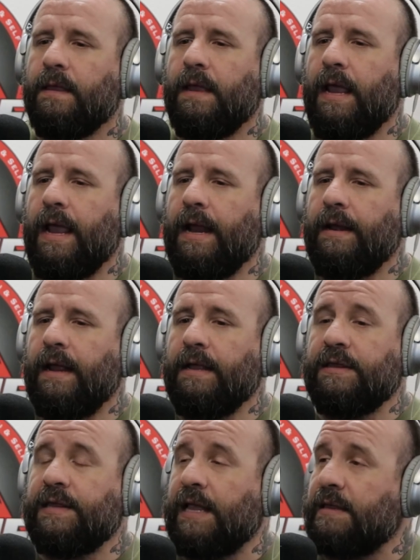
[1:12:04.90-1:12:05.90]
And
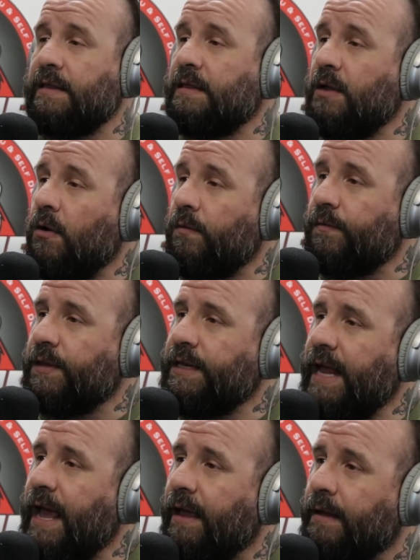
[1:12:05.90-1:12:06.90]
it sets the tone for the
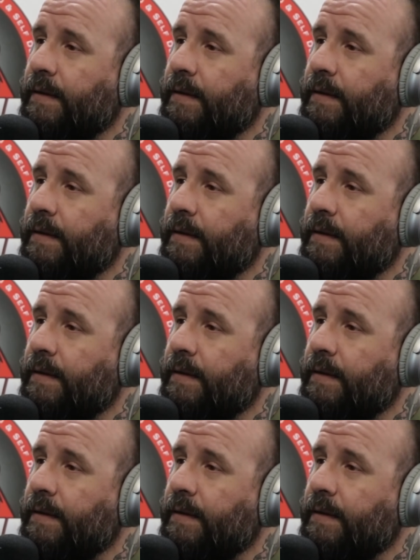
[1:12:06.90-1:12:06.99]
day.